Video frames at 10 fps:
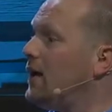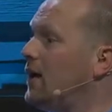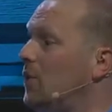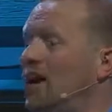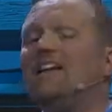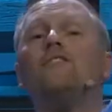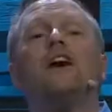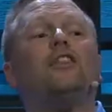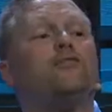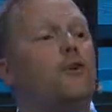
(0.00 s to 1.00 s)
When I give
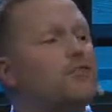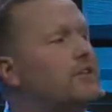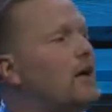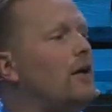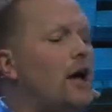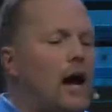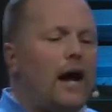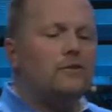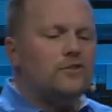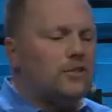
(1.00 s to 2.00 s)
God the first, now
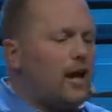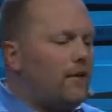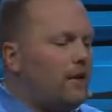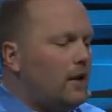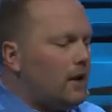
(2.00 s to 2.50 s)
I understand